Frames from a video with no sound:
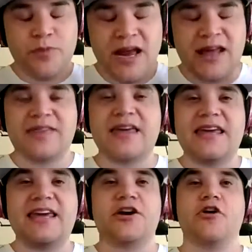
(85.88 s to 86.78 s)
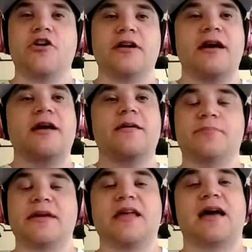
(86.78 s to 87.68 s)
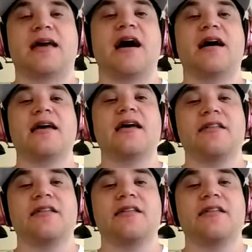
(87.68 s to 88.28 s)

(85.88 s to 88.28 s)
And I think he could be that guy